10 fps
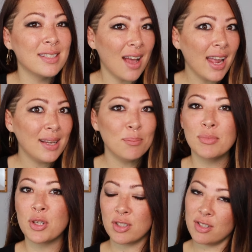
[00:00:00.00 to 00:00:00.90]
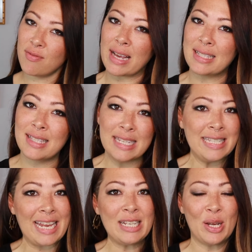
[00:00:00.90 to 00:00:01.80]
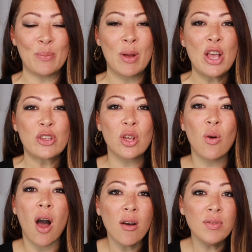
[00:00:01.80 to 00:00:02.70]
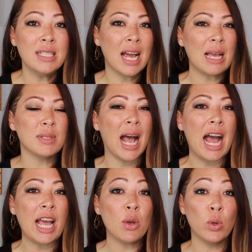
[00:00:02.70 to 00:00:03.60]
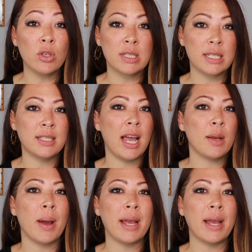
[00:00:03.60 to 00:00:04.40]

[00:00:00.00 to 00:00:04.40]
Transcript: design your devices in tandem. So oftentimes I will design